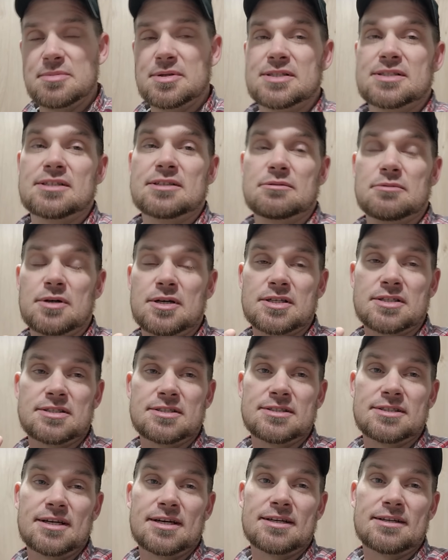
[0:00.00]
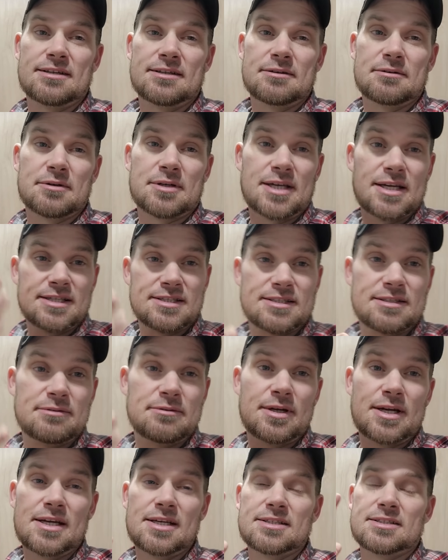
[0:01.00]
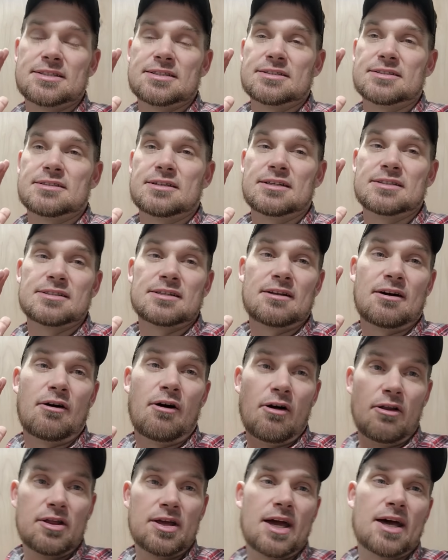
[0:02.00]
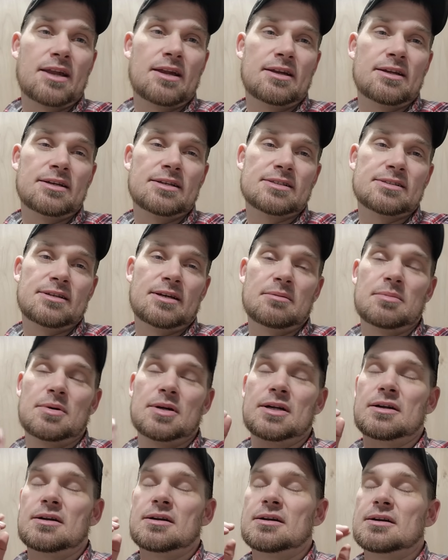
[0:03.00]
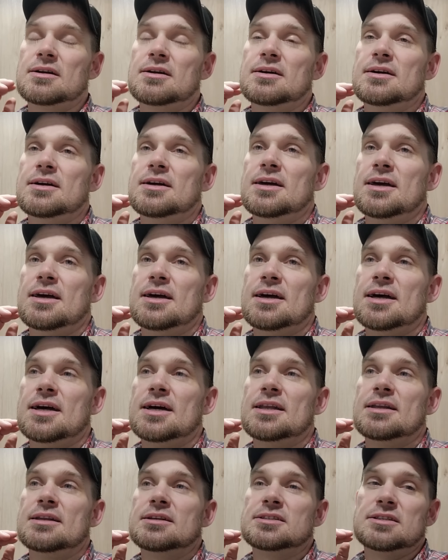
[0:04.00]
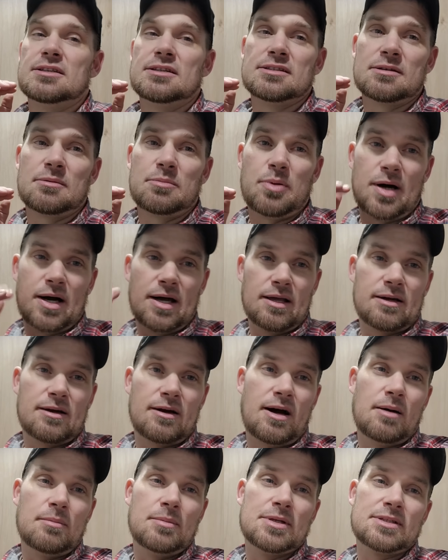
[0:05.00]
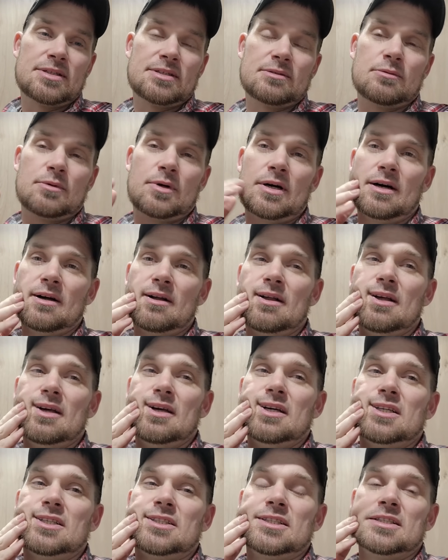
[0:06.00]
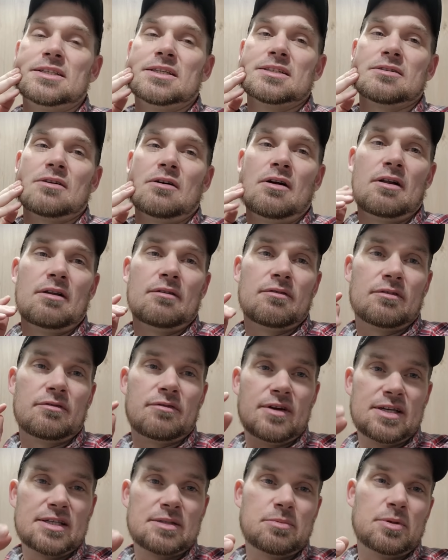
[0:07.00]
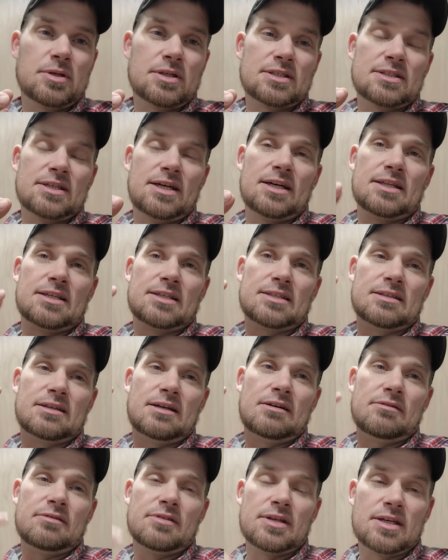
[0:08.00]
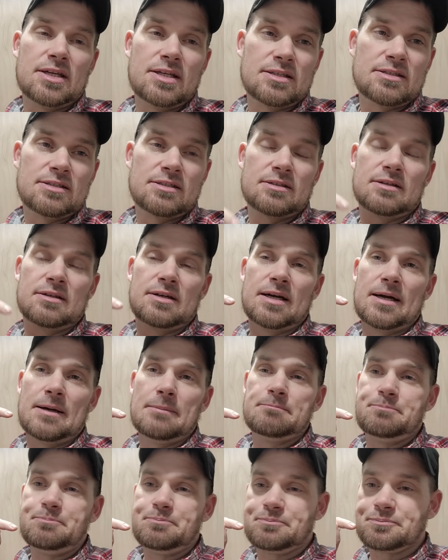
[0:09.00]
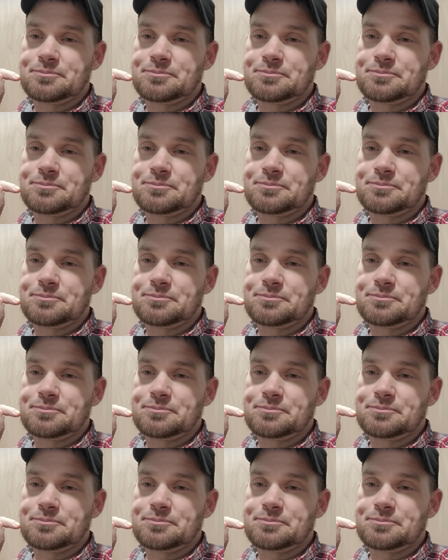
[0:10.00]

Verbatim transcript: busy as well. She's got you know kids to raise. She does all the editing is done by her, and she does a pile of comments as well. She does all of the Facebook side of stuff, the Instagram,